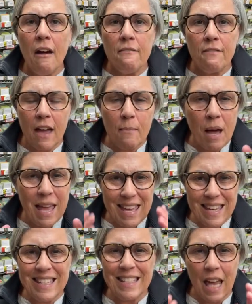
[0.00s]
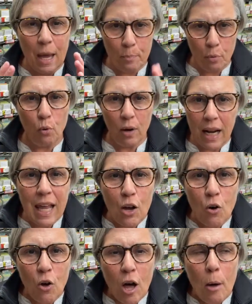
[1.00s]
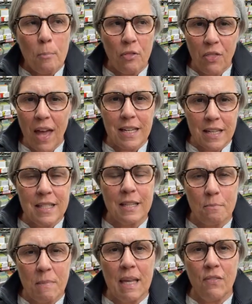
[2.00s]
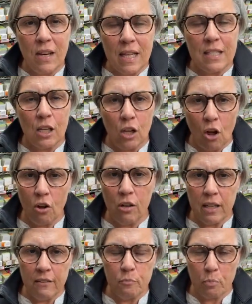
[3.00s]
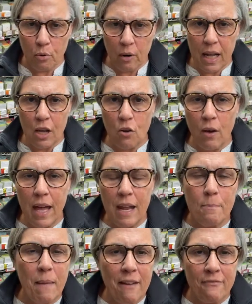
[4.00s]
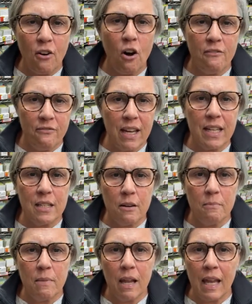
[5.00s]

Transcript: Fama is a perennial, but that doesn't mean that it's a long lived perennial and it may fall victim.